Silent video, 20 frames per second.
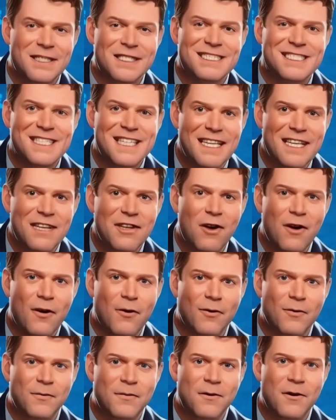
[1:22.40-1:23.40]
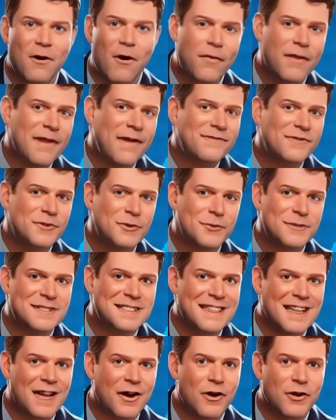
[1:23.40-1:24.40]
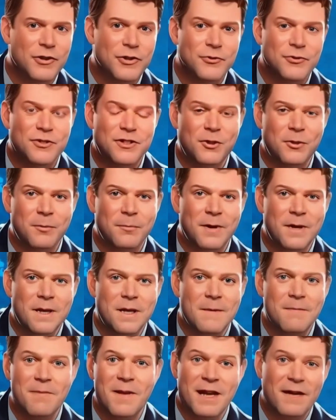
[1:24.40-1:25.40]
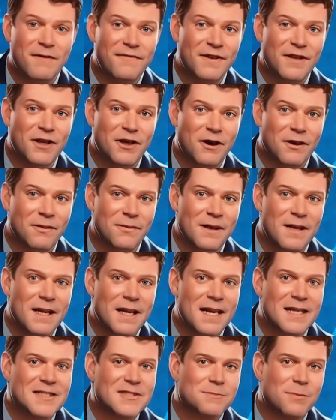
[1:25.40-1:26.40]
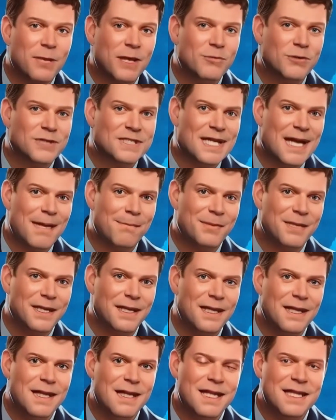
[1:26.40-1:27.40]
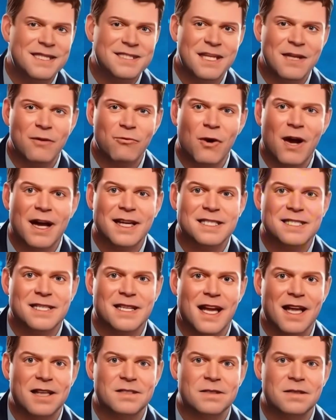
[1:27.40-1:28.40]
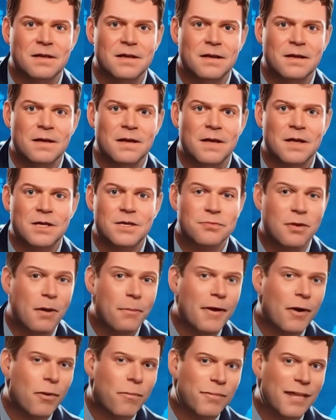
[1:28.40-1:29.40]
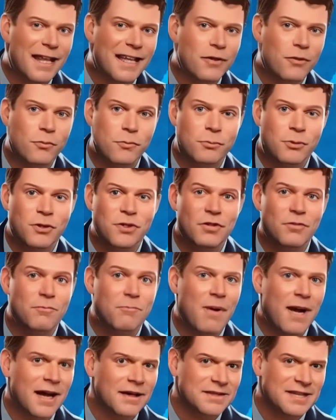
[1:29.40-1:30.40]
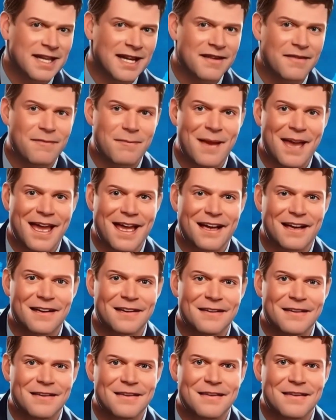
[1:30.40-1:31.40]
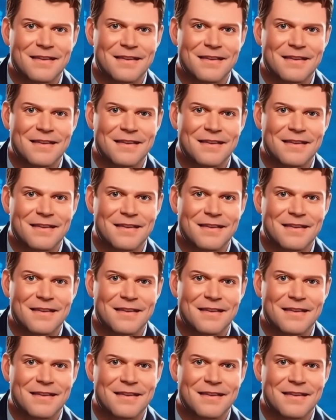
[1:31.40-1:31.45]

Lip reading: The CEO. All they have to do is get on YouTube, make a video, explain what's happening. It's not rocket science. A small amount of planning would put you miles ahead of the panic.